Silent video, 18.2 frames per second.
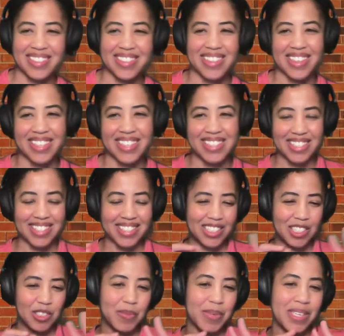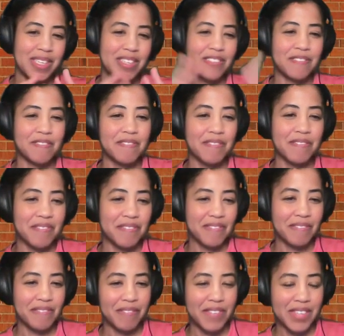And this has
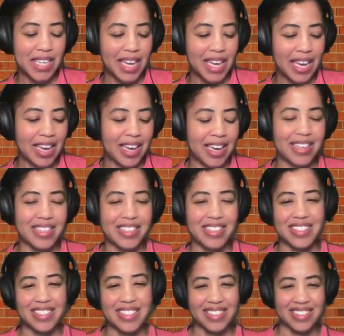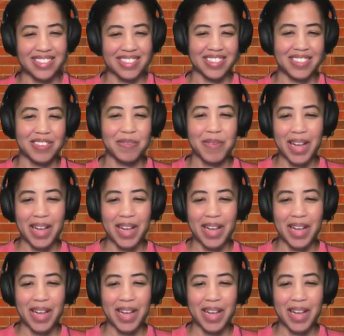been Fatash.